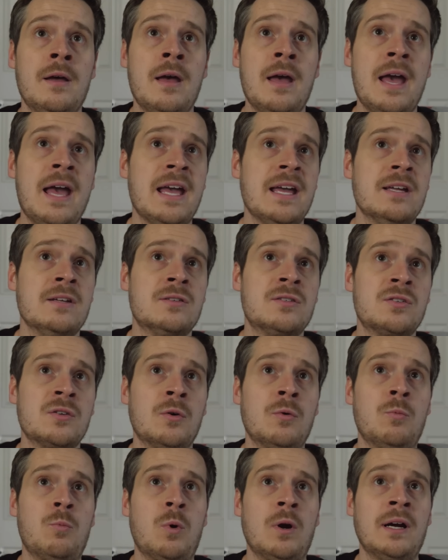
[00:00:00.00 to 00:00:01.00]
Hey,
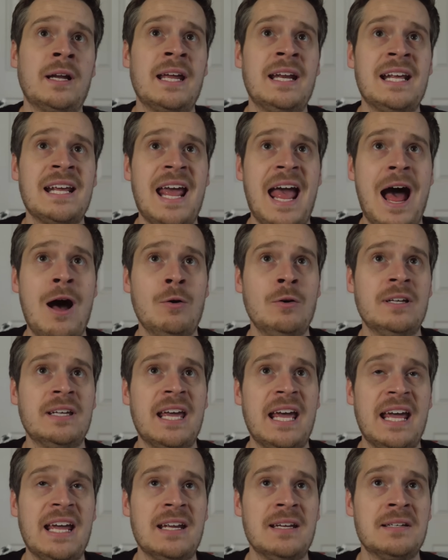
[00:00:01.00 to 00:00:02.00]
so we're getting
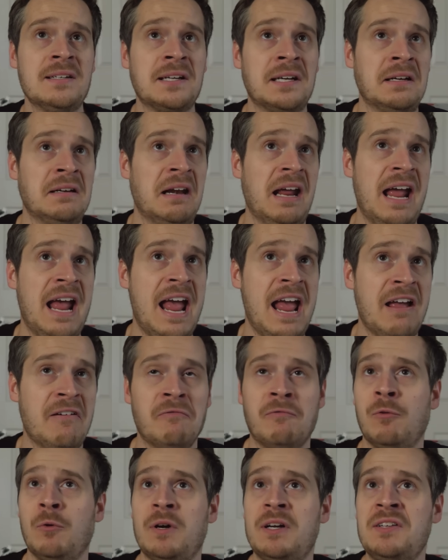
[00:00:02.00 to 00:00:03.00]
outgained in
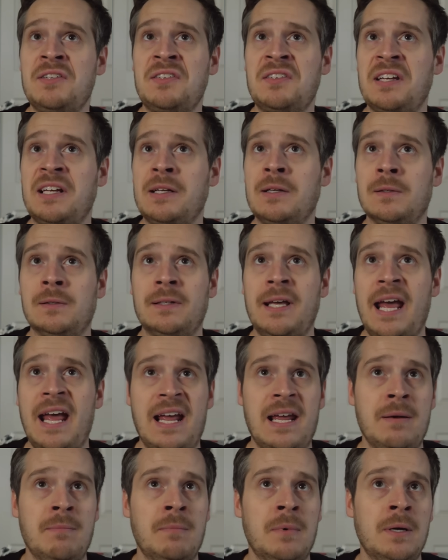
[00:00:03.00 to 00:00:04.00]
every single
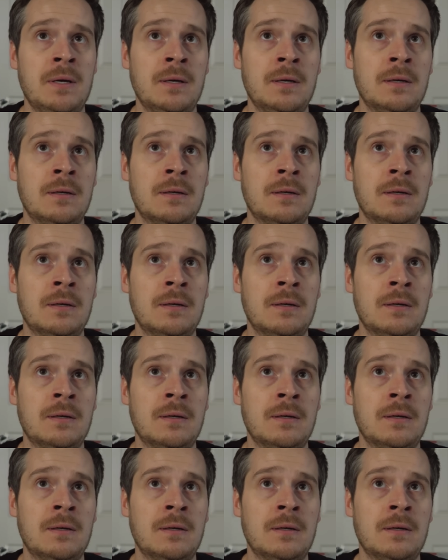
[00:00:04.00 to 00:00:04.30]
game.